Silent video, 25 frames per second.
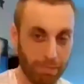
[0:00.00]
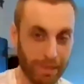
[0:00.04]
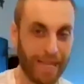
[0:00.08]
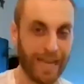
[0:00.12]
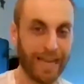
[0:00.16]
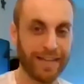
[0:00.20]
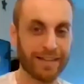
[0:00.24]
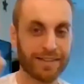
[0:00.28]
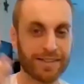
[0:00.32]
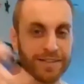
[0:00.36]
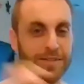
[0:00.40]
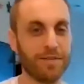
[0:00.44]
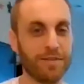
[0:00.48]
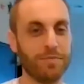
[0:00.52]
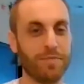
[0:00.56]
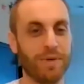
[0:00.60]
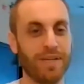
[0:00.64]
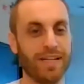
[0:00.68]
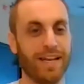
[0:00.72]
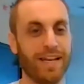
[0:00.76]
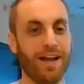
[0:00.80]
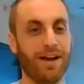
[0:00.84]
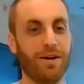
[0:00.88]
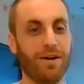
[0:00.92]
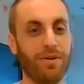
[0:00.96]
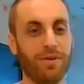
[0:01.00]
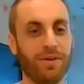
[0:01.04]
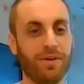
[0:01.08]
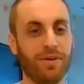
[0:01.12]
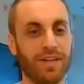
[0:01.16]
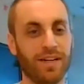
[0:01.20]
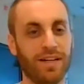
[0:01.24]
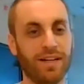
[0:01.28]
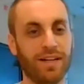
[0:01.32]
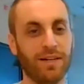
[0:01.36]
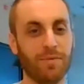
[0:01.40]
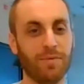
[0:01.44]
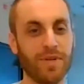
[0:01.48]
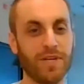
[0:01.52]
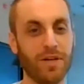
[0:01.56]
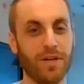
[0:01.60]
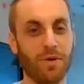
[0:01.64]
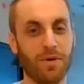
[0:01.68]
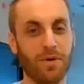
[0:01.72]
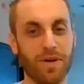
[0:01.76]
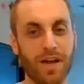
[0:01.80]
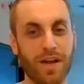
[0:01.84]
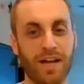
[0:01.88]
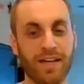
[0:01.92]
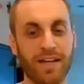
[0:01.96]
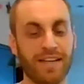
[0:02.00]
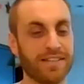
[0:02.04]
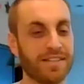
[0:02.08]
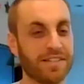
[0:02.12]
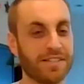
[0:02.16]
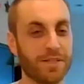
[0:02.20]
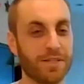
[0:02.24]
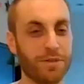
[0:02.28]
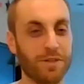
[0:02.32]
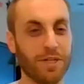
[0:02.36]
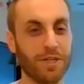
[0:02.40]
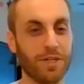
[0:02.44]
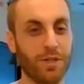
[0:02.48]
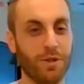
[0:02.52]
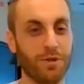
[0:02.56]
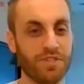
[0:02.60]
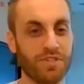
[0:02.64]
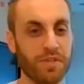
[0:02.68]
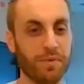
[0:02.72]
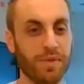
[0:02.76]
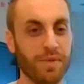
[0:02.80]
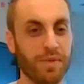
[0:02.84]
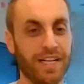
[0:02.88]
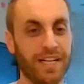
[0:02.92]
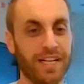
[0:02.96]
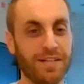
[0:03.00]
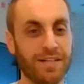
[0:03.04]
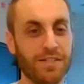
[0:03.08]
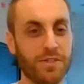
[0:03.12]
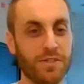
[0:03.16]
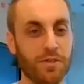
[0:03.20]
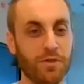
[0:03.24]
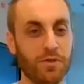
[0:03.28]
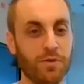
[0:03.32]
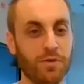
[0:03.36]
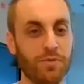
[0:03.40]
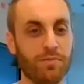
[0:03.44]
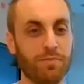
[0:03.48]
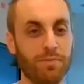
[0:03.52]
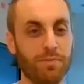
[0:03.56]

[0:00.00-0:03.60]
plants, but now we know are not necessarily closely related to